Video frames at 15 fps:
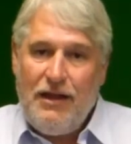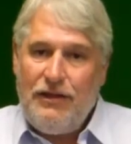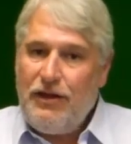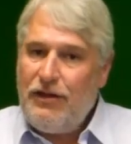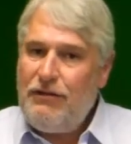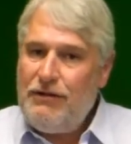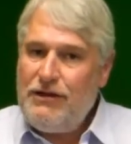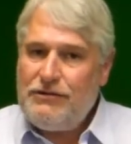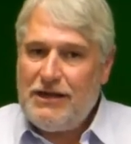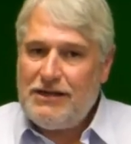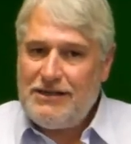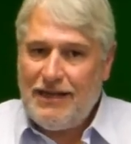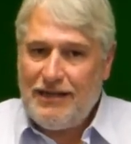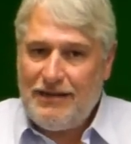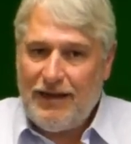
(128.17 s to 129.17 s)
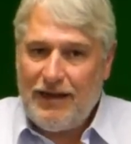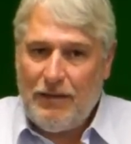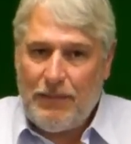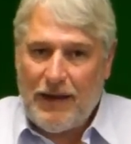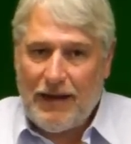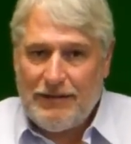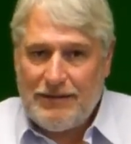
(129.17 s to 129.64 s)
The other interesting thing
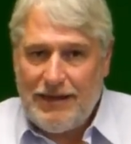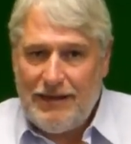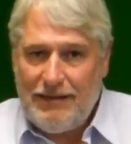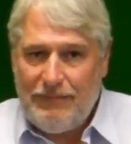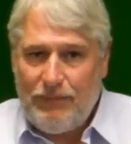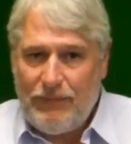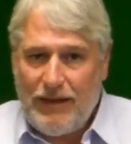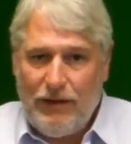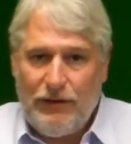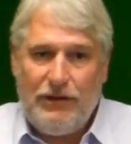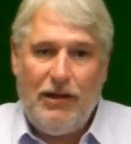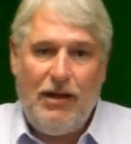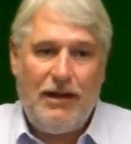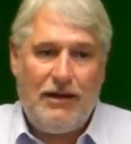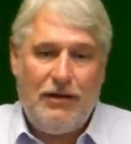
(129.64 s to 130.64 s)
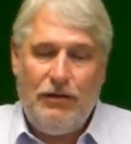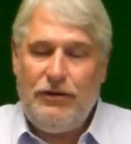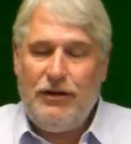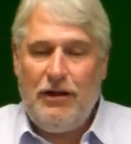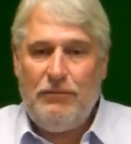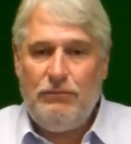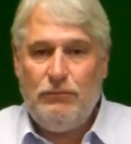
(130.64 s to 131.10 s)
about it, unlike
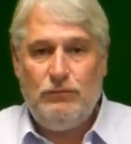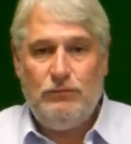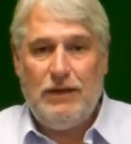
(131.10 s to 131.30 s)
other